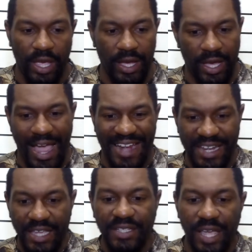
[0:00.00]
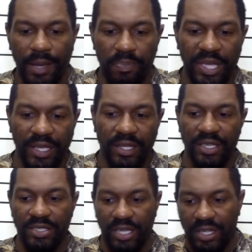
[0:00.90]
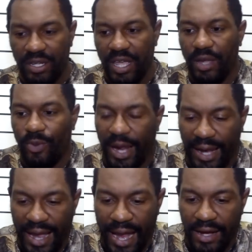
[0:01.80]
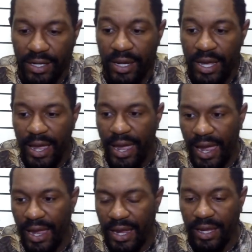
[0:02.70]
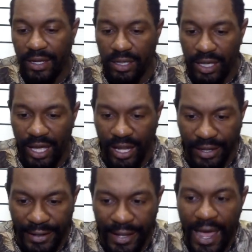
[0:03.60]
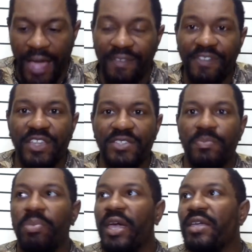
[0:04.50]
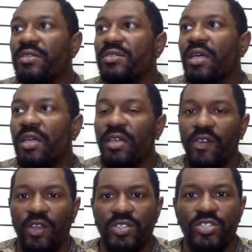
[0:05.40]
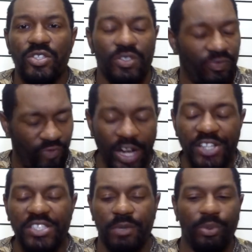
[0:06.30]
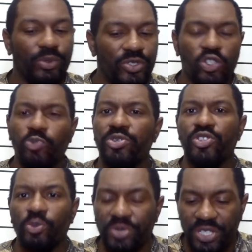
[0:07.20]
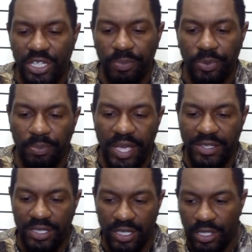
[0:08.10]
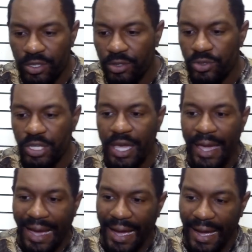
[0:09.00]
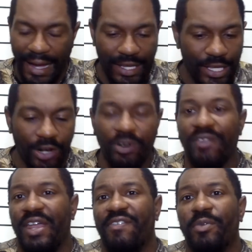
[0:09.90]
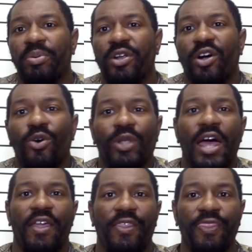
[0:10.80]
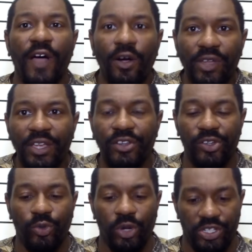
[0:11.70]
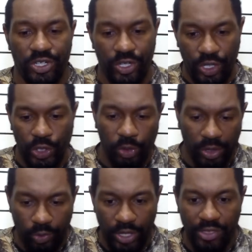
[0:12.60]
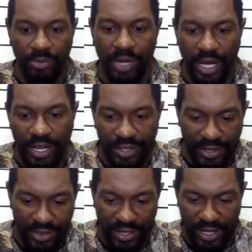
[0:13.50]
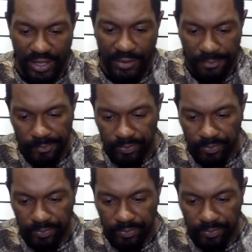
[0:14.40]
I did take a peek in this the other day when I got it, and a lot of these baits, very simple, super simple baits to use. You don't even have to put a whole lot of thought into what you're doing with them, other than